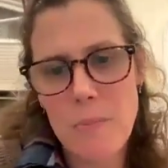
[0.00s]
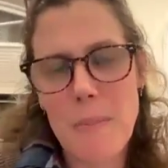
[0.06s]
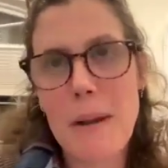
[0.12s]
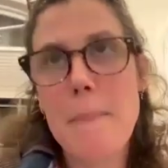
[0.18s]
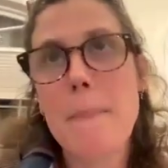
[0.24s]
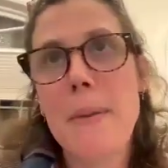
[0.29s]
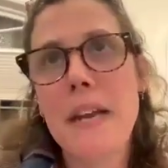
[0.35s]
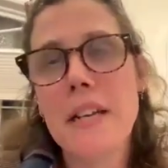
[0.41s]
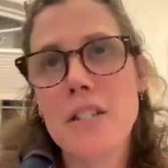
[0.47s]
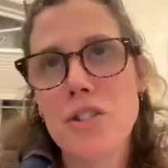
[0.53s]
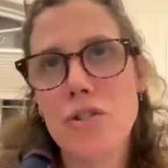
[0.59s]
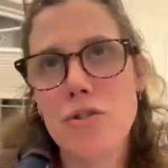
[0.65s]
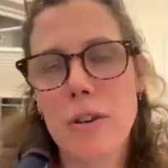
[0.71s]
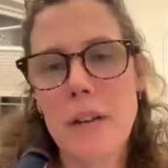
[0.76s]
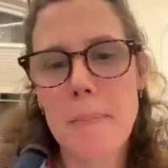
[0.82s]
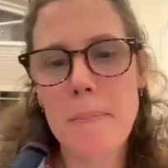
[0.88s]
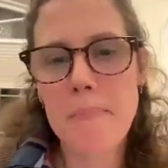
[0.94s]
my biggest
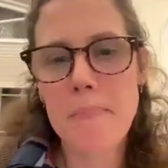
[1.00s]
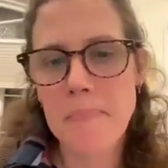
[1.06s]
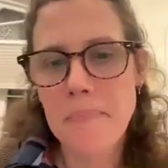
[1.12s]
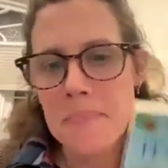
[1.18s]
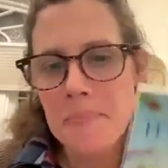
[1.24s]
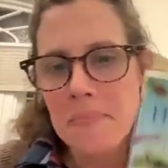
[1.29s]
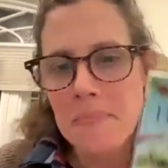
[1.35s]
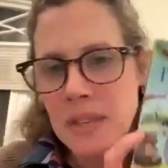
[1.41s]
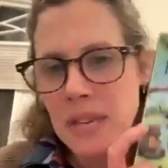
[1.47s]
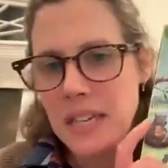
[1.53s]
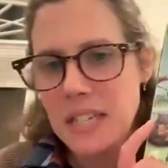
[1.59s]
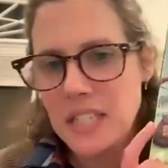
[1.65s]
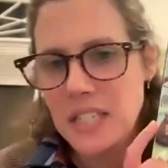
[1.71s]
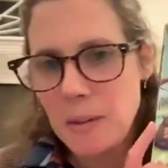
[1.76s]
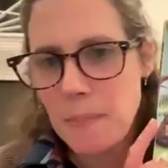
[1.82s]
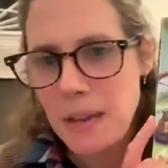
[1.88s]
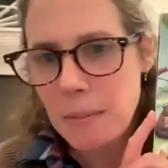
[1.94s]
dream
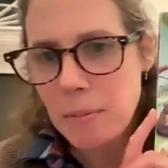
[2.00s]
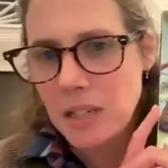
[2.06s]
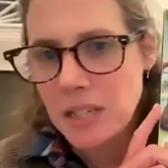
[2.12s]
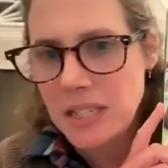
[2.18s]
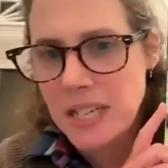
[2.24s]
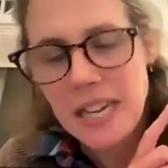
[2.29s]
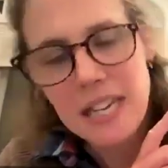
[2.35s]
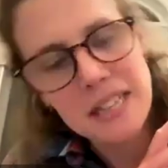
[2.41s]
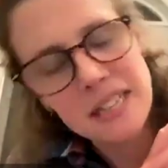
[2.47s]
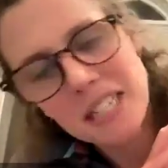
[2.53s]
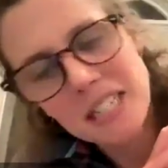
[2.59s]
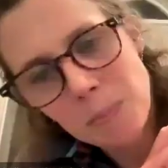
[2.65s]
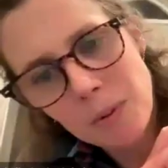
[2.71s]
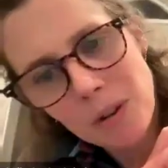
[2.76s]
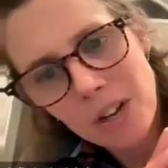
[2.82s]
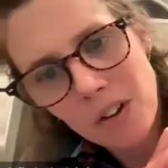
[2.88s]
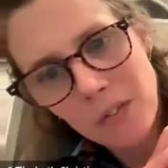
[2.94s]
is to be able to take
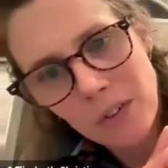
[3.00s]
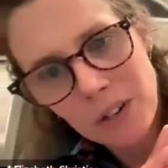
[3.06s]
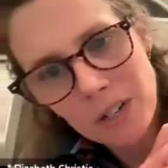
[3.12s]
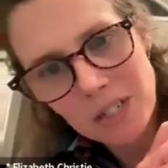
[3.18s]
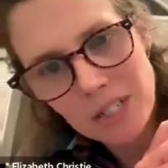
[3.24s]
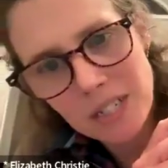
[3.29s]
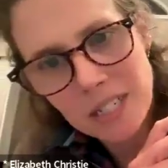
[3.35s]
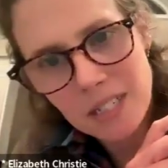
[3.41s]
this book of hers,